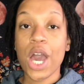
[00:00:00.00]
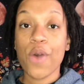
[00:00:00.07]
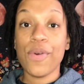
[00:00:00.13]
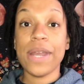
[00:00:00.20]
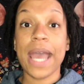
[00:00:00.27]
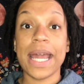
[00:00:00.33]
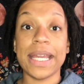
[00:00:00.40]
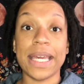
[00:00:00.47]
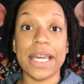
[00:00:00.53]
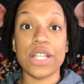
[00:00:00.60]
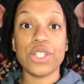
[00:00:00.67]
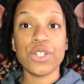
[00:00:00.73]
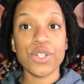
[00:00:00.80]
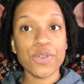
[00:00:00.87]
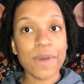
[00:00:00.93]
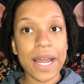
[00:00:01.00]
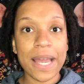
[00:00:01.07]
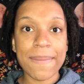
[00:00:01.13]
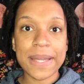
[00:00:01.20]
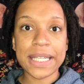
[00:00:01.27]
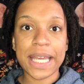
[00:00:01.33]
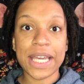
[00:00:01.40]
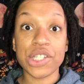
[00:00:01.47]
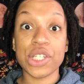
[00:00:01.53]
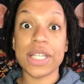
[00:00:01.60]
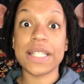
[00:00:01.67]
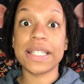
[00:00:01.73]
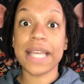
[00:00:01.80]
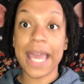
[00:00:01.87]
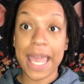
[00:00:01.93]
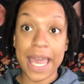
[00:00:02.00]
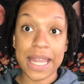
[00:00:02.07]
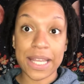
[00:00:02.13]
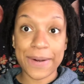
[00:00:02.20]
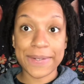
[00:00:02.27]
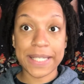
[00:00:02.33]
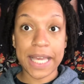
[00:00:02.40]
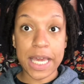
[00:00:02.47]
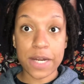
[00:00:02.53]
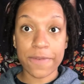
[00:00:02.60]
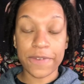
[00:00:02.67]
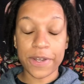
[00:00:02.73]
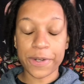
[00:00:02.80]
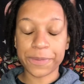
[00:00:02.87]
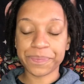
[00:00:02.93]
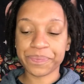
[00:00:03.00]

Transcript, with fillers: we had to get two recommendations and there was an interview.